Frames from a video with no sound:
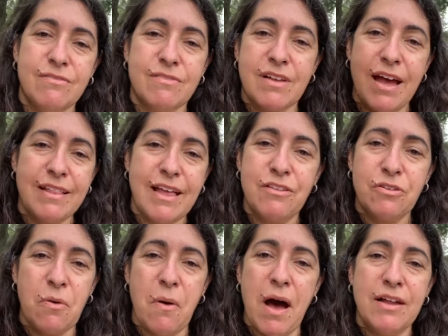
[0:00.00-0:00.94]
guidelines
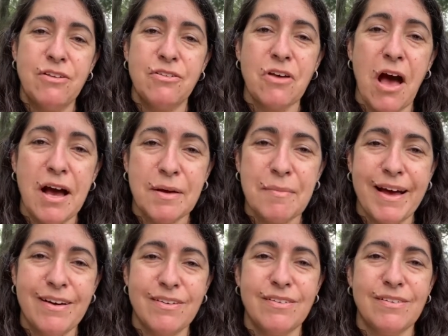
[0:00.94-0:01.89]
go on to talk
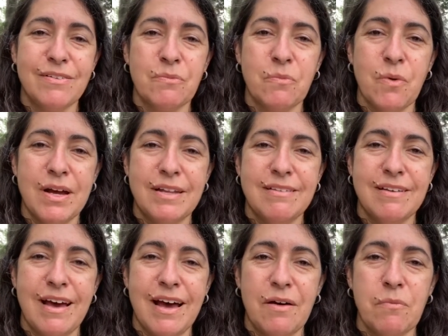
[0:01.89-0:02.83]
about what
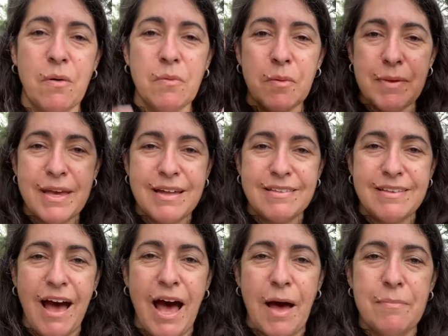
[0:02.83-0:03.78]
will be on
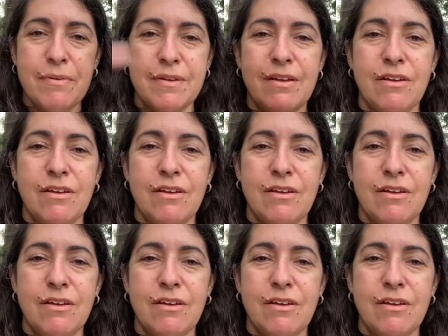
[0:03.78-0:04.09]
top.